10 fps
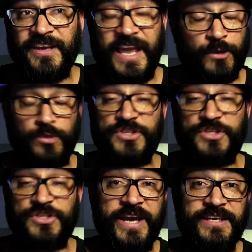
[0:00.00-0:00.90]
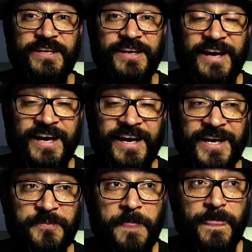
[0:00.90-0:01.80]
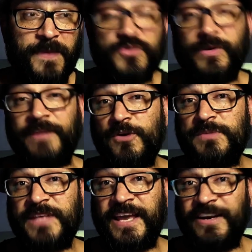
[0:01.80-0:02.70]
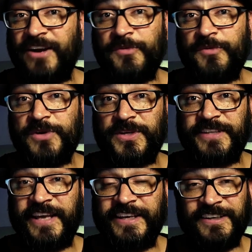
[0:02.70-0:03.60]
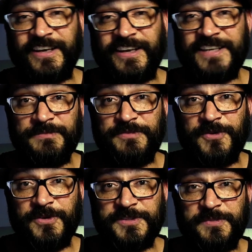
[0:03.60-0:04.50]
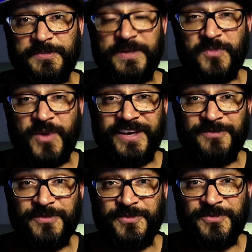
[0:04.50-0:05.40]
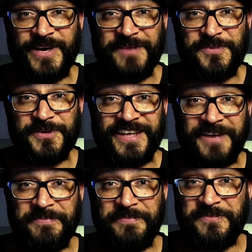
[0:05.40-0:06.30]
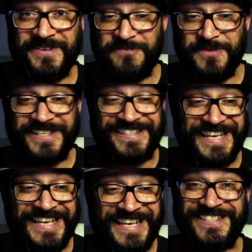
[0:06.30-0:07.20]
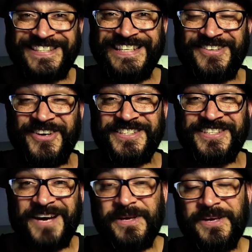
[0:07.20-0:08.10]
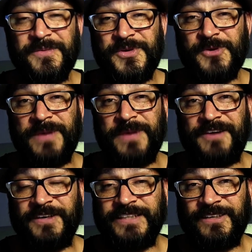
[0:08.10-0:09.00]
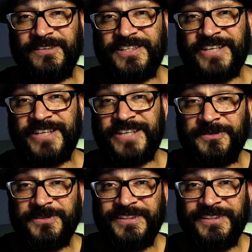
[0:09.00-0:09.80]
it looked great. So I filmed that and I recorded that. And like I said before, it depends on when I put that up, in which sequence these goes up. You'll be able to find that on the channel.